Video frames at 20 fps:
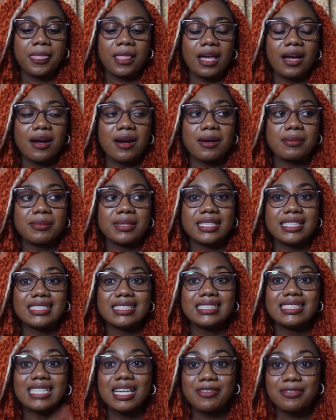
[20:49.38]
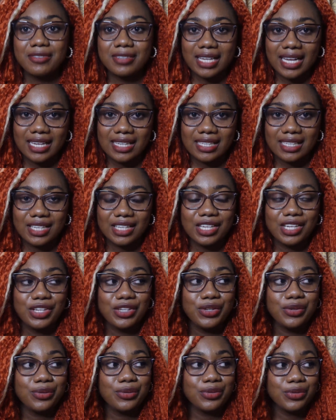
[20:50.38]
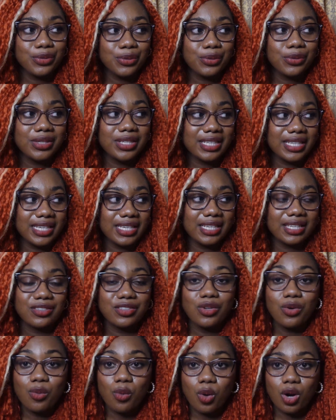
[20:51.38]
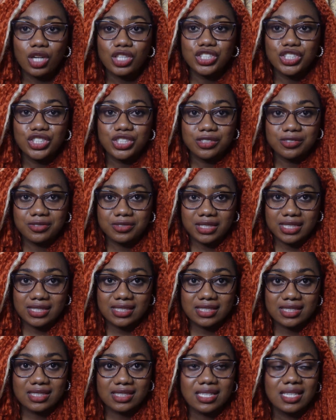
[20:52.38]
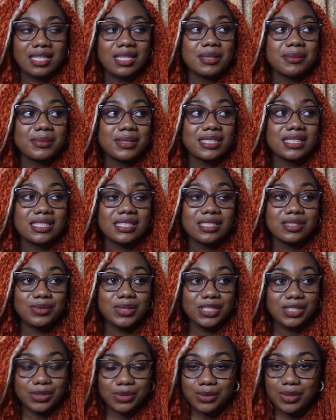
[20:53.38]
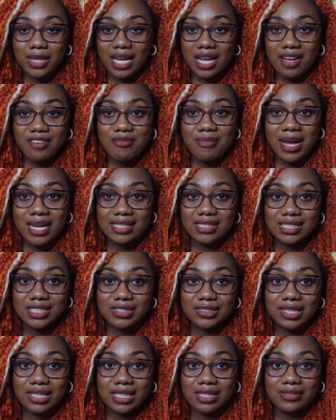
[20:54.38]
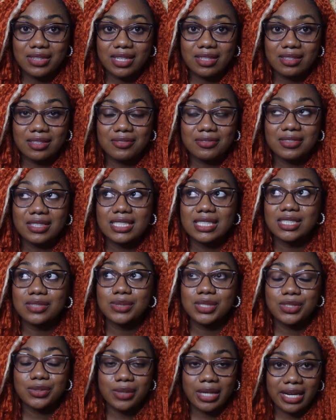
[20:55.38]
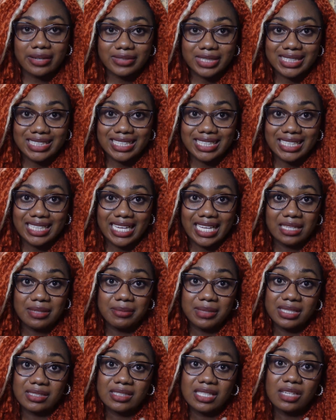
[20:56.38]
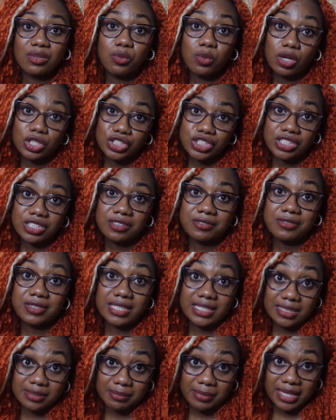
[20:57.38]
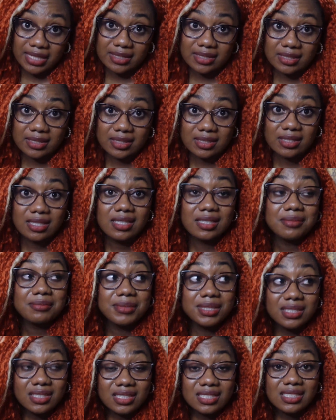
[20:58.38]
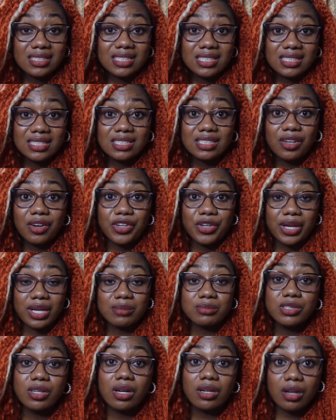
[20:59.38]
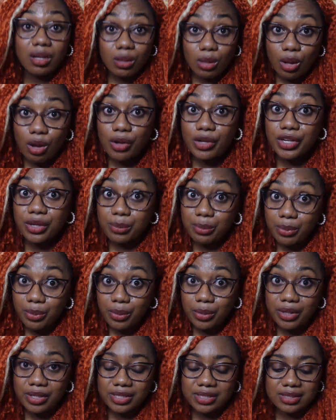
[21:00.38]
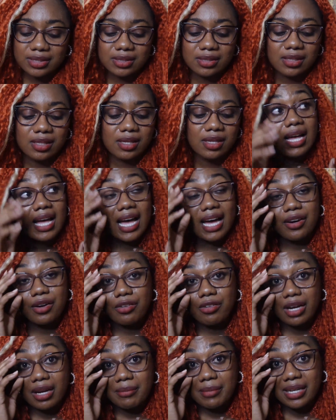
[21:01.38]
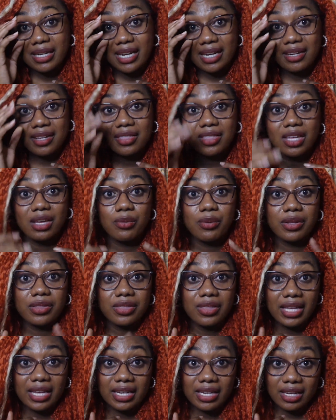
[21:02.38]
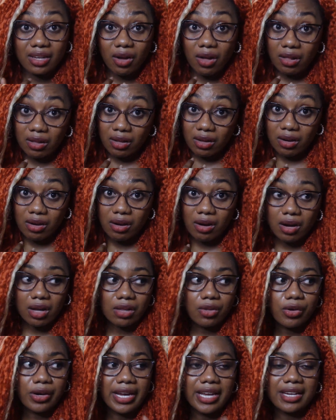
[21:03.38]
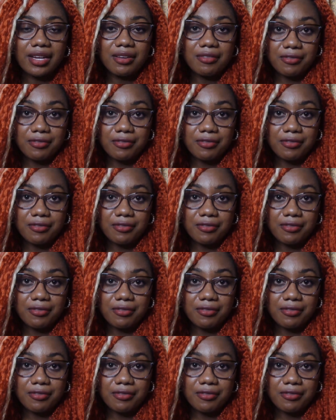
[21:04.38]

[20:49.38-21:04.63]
Definitely you do need to wash your face, because we do have bacteria living on the face. We do have the daily elements, and washing your face matters, because this is how you help to unclog your pores. I don't recommend anything with any alcohol or any